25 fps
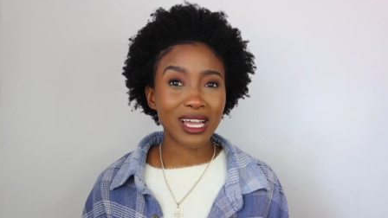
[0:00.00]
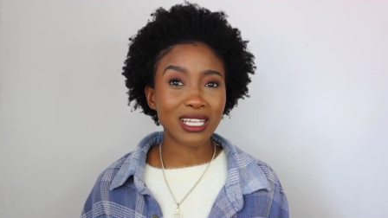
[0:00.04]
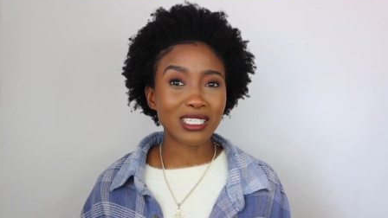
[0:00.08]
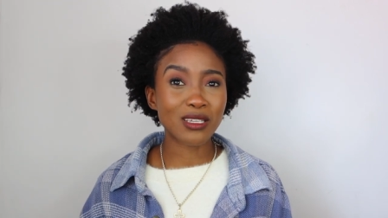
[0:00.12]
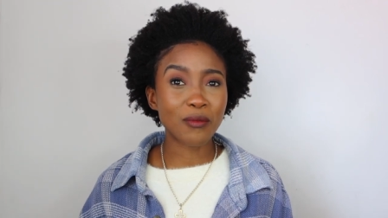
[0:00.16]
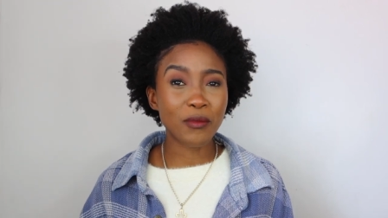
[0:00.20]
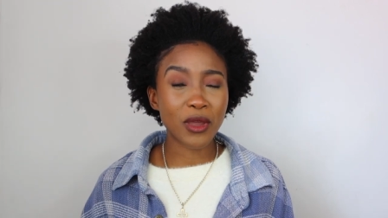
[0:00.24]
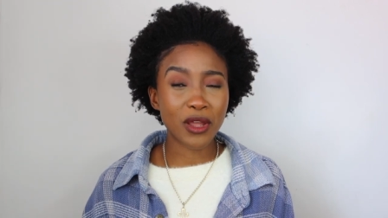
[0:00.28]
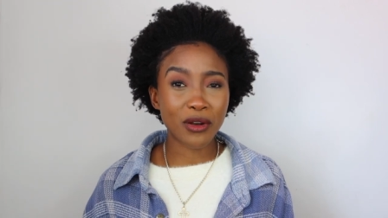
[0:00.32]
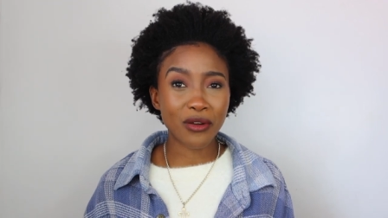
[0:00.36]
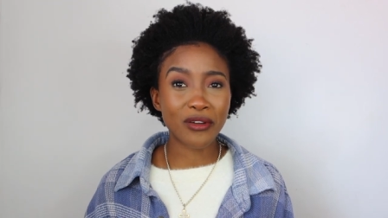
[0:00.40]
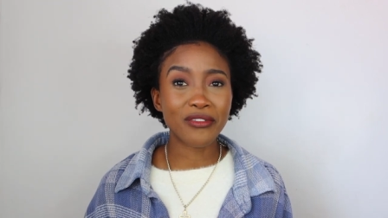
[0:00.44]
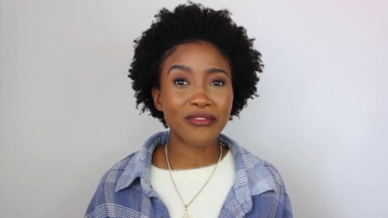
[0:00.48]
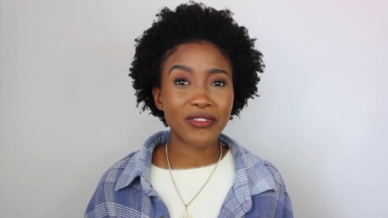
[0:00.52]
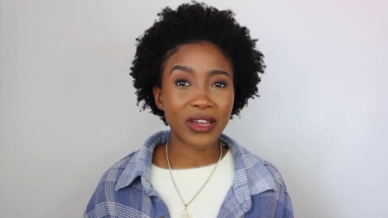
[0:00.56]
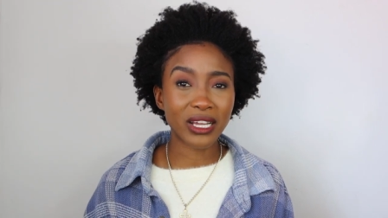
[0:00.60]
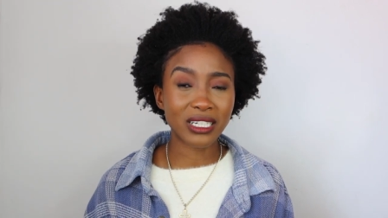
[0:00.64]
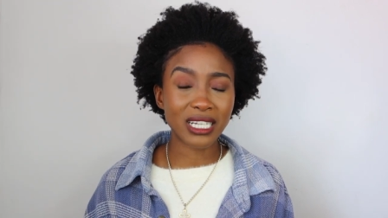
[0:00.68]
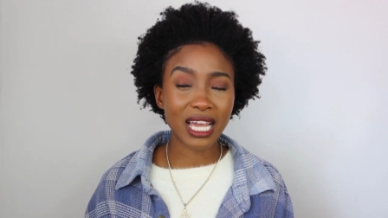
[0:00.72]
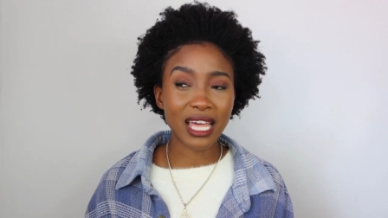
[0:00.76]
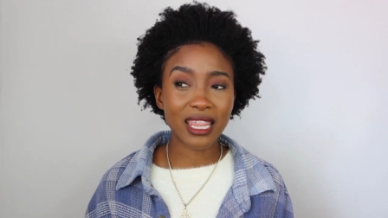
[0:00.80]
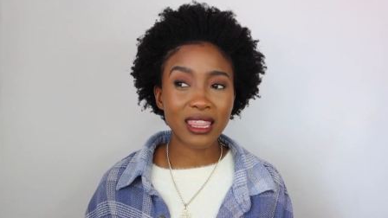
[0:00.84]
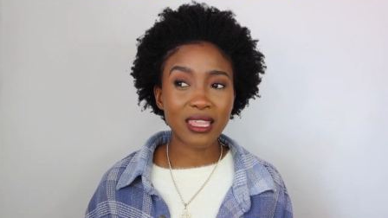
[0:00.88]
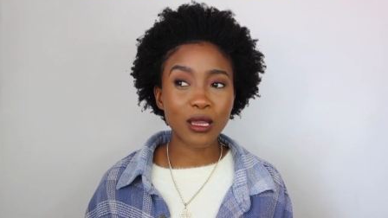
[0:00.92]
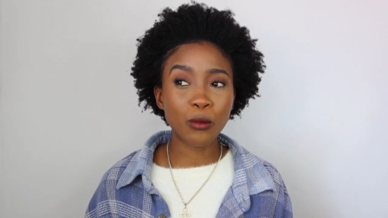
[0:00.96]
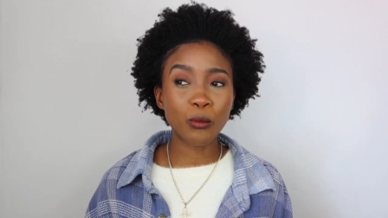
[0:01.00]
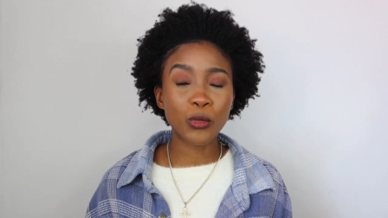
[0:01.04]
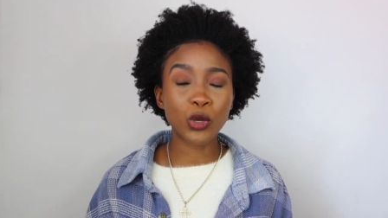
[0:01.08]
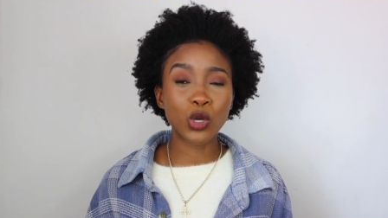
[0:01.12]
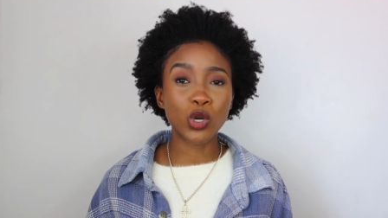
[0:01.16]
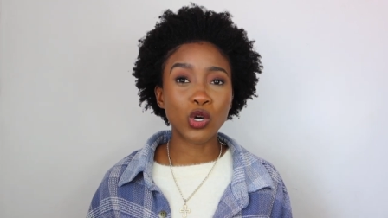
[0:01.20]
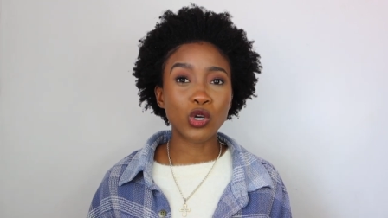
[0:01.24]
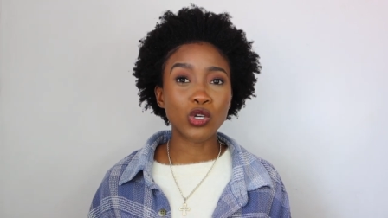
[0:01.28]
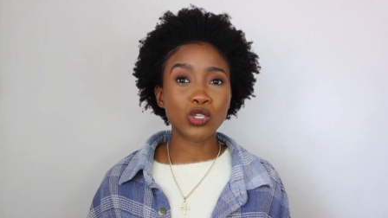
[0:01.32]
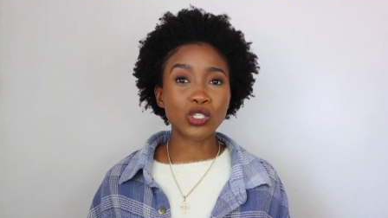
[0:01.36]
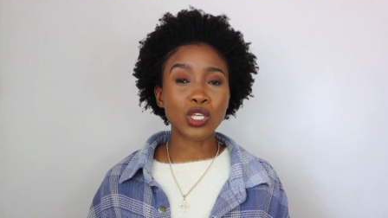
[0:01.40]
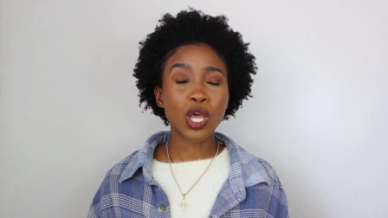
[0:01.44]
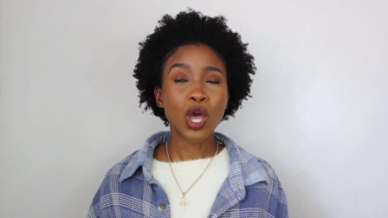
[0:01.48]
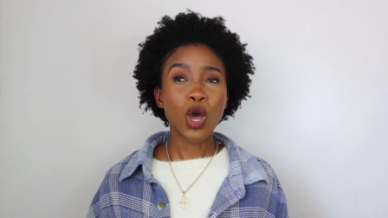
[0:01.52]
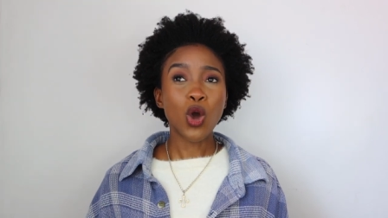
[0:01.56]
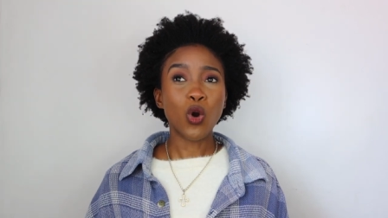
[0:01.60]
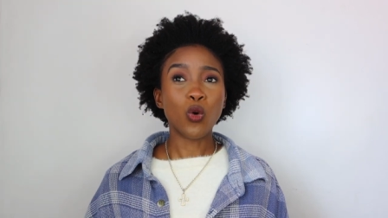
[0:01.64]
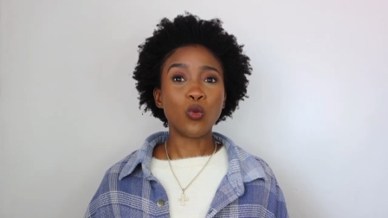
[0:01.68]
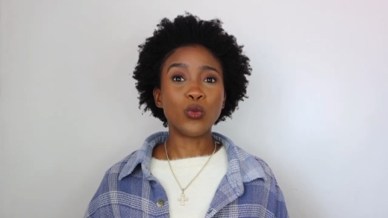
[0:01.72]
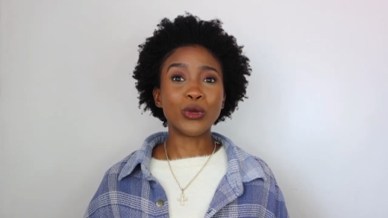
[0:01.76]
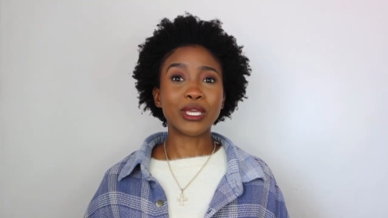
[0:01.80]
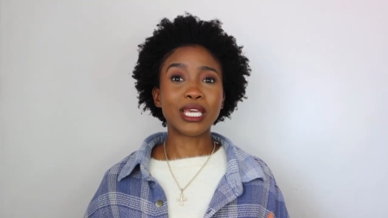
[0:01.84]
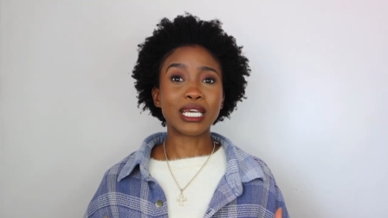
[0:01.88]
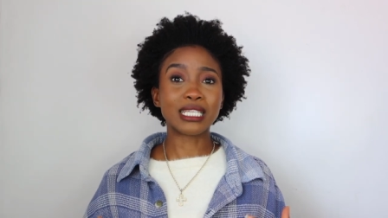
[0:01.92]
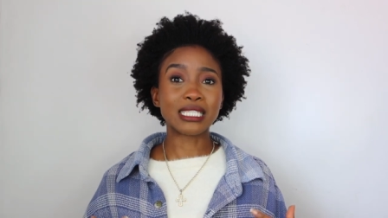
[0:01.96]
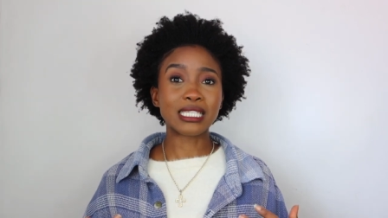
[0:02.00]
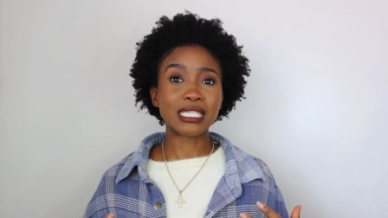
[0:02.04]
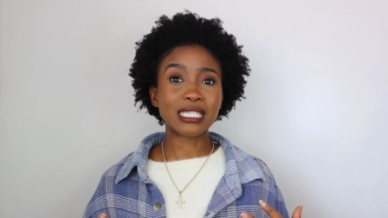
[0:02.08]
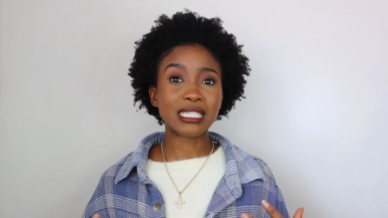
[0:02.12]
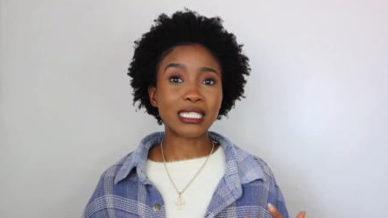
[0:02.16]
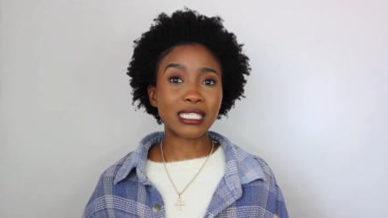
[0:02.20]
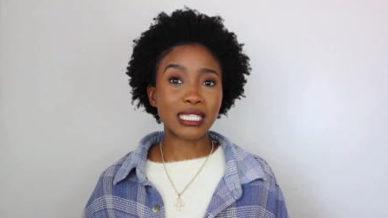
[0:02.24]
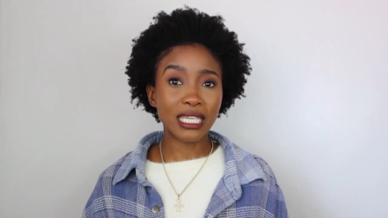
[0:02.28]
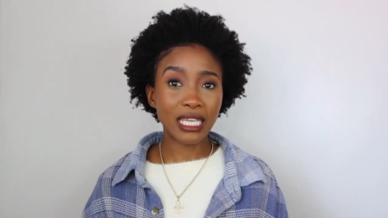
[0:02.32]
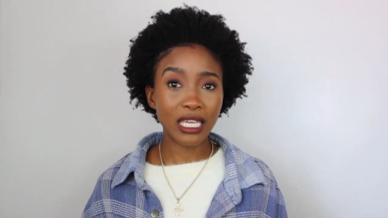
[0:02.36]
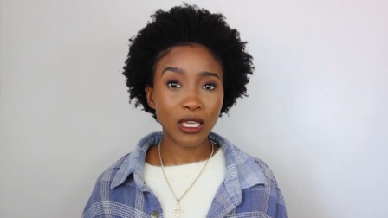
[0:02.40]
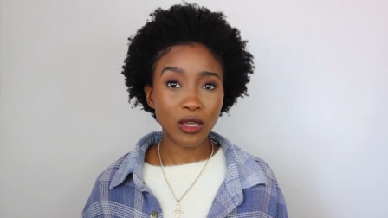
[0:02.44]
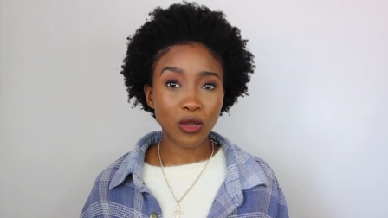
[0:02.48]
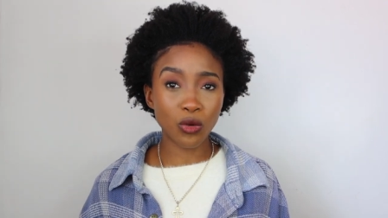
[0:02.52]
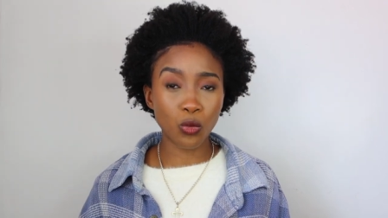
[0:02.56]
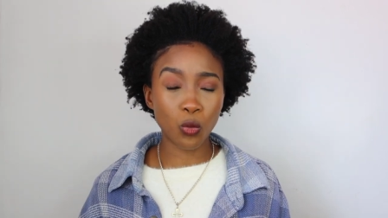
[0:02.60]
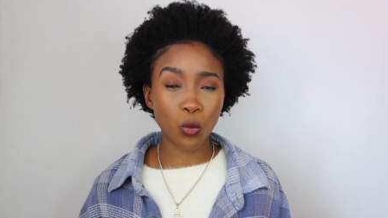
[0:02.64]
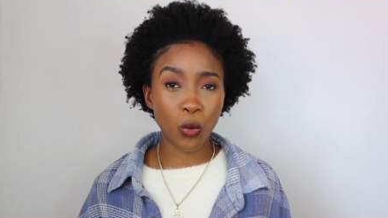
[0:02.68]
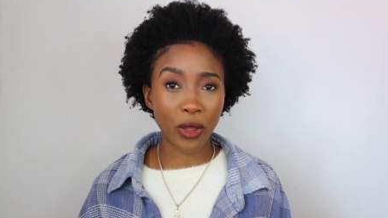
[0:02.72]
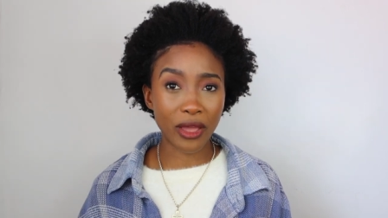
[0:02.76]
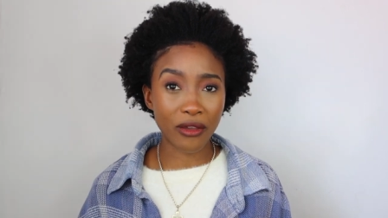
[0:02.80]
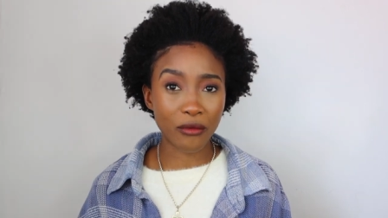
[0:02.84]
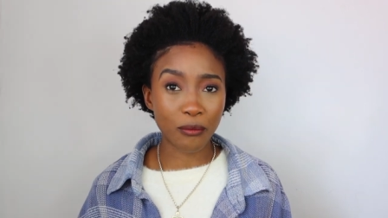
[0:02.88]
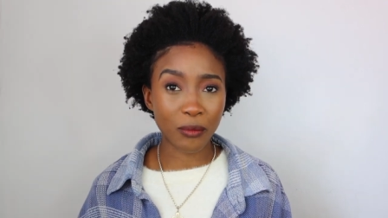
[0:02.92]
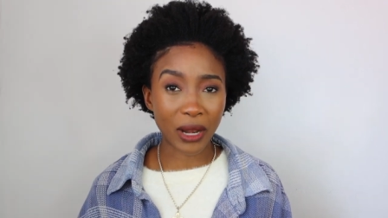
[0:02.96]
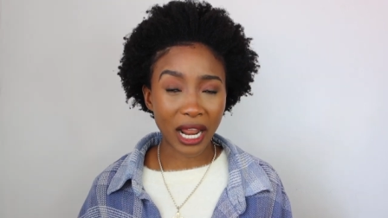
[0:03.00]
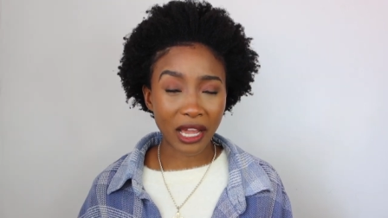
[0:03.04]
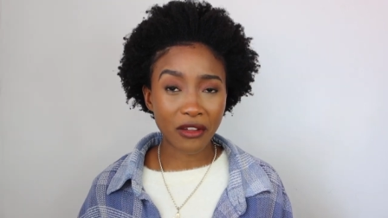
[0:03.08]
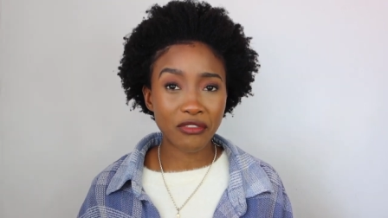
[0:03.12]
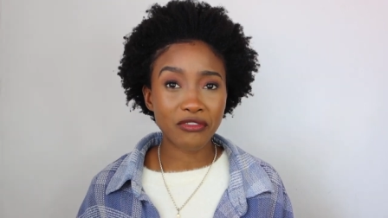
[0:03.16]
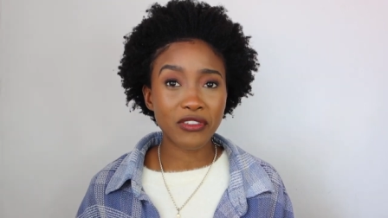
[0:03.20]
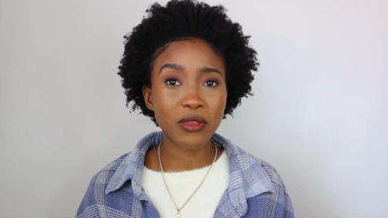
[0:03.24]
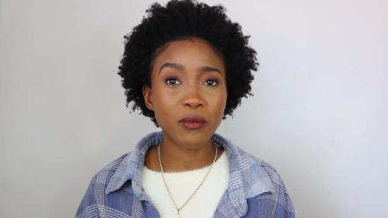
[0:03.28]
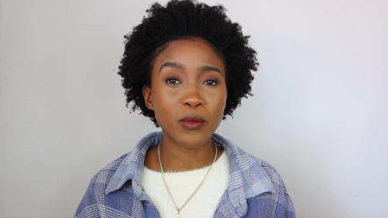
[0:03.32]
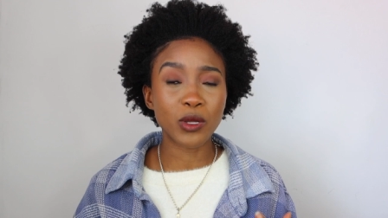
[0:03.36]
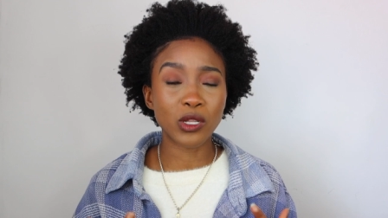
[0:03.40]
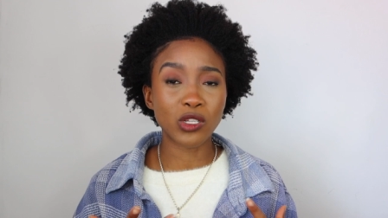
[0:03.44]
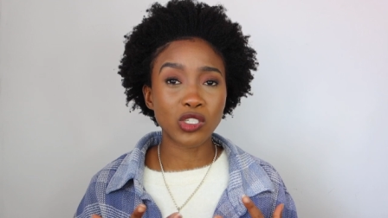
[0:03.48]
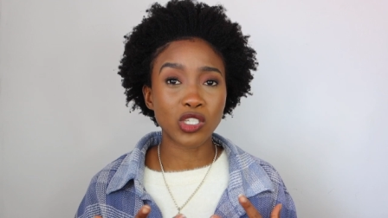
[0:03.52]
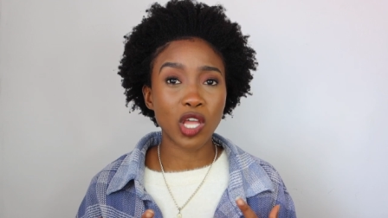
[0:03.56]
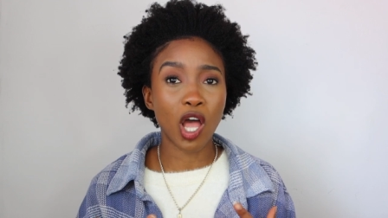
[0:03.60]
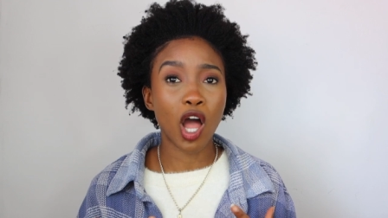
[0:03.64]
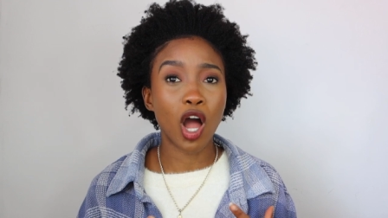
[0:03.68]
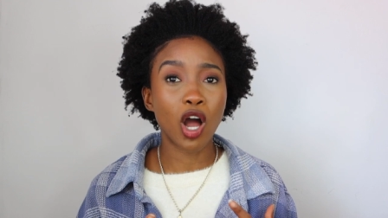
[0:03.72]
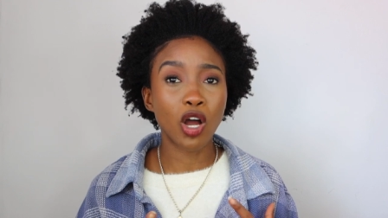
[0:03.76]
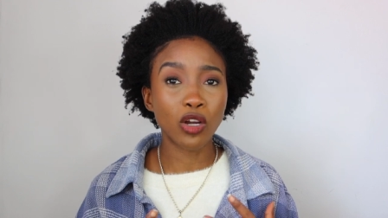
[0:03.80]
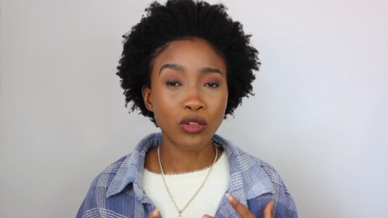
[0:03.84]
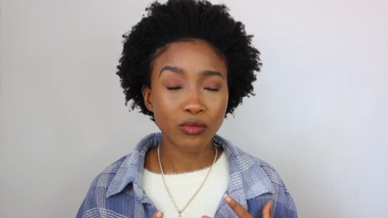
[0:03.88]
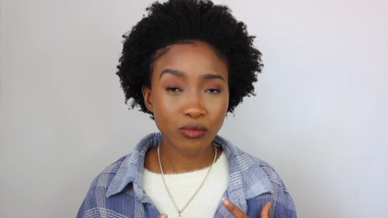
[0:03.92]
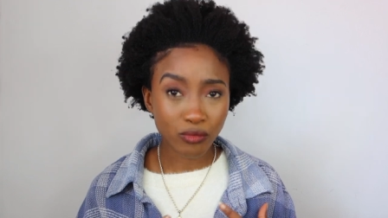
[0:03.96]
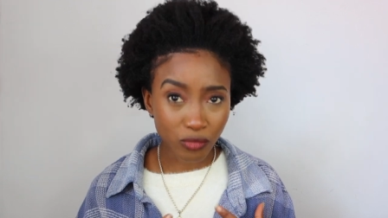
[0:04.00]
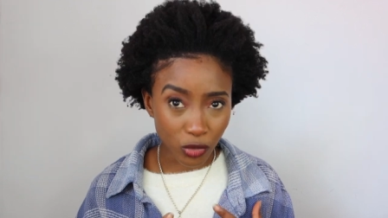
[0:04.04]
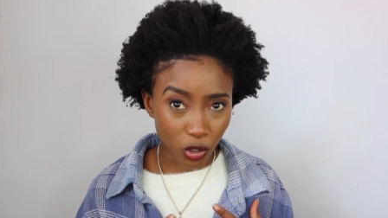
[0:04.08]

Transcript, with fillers: As a matter of fact, I think because we can see where black females are,